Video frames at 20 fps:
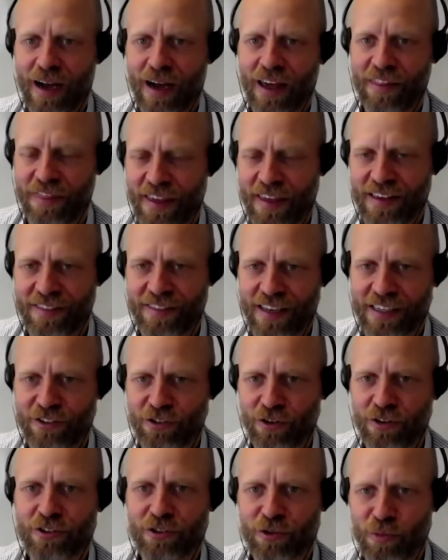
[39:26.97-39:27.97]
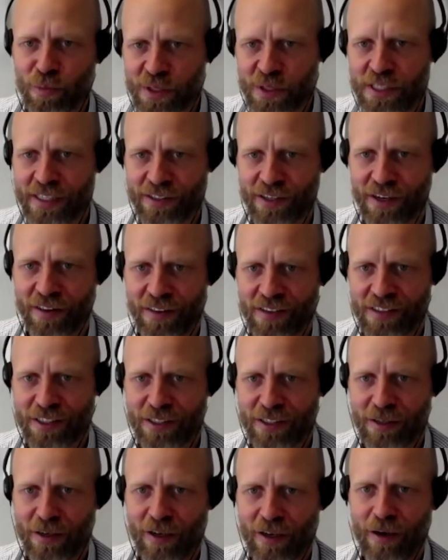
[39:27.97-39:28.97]
I think they do it to protect
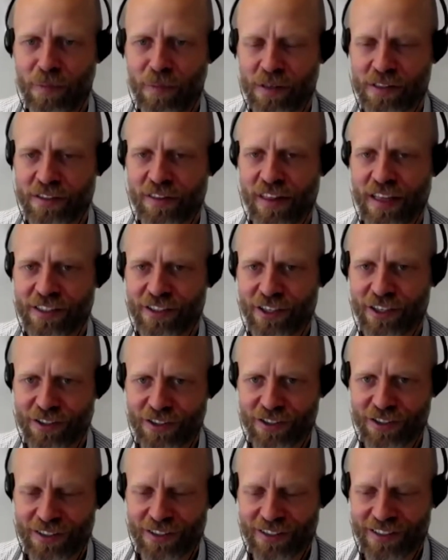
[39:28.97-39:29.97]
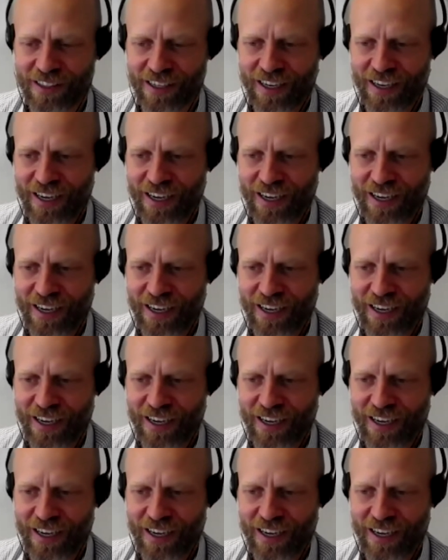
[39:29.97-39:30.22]
others, but they just